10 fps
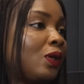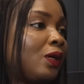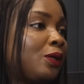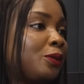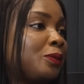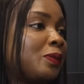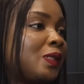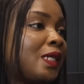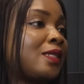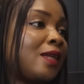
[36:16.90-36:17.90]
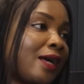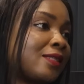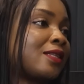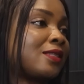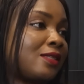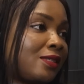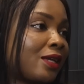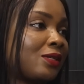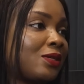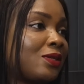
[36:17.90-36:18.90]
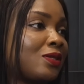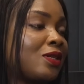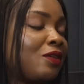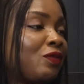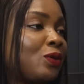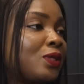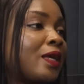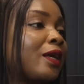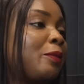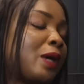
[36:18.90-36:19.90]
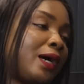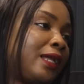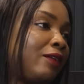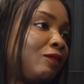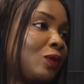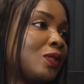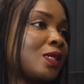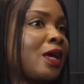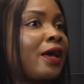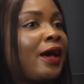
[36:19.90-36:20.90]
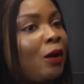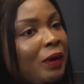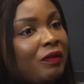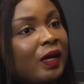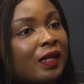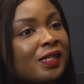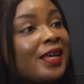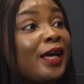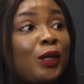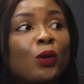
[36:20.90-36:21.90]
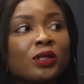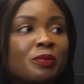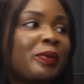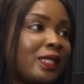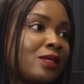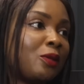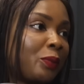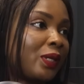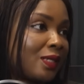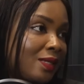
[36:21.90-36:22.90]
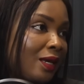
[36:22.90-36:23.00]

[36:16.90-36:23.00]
certain assets and sectors if you're thinking about halal funds. However, they are not betting per se.